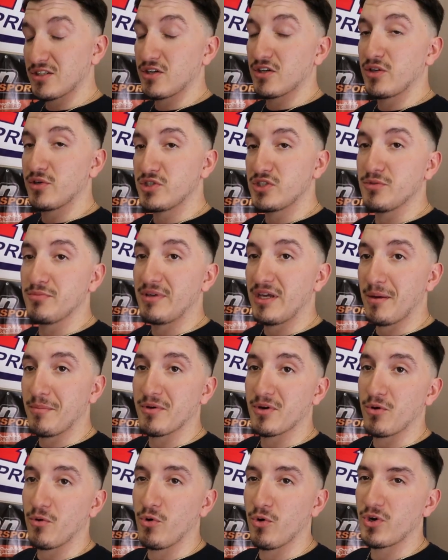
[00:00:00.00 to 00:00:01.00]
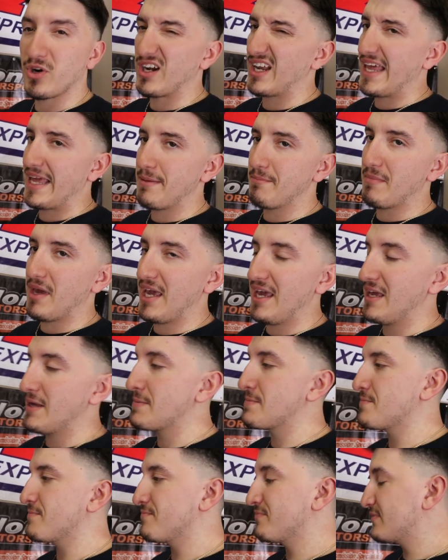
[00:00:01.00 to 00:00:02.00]
are going to be able to order late
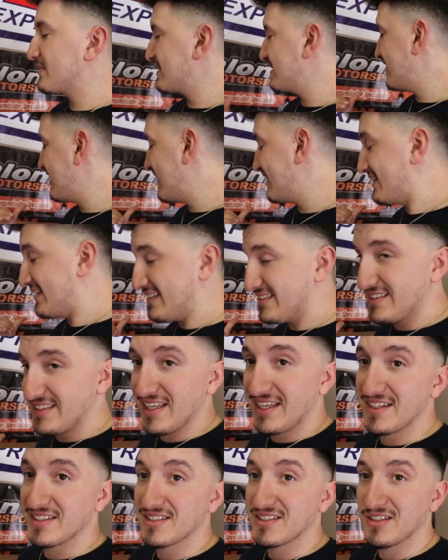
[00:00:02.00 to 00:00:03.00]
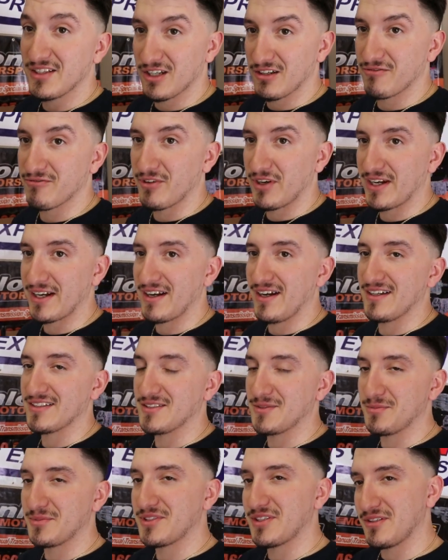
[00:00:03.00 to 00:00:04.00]
May, and these things look freaking
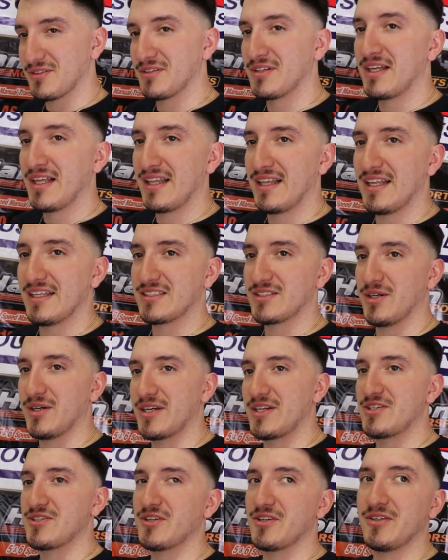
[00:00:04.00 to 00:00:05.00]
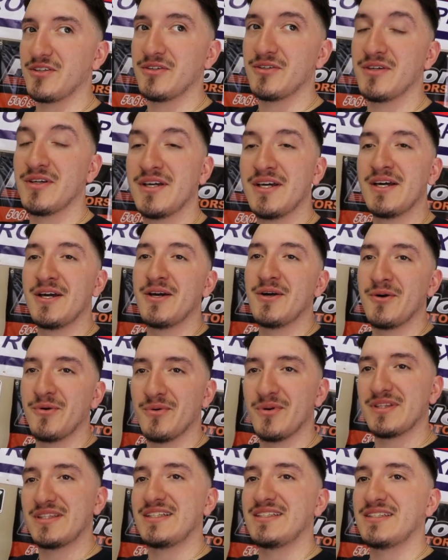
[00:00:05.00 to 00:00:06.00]
awesome. So let's go ahead and show you
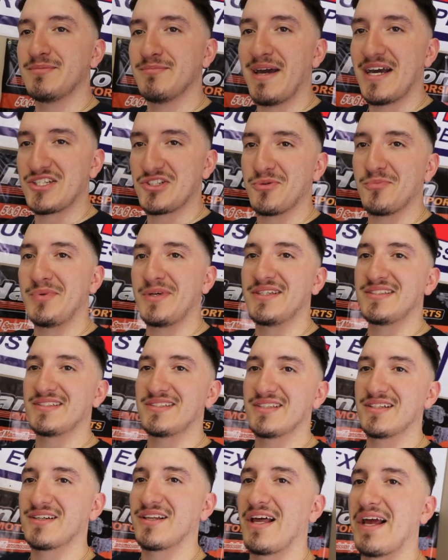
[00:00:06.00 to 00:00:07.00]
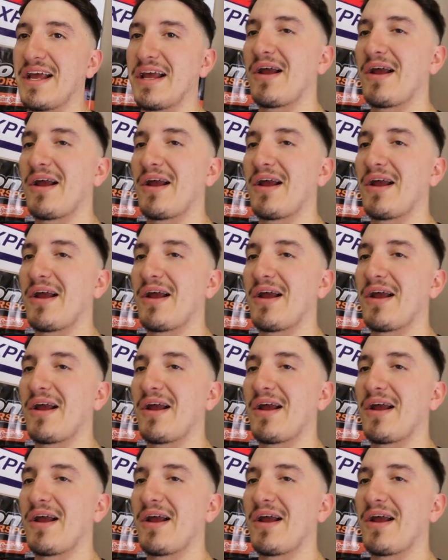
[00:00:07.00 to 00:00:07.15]
what these masterpieces look like.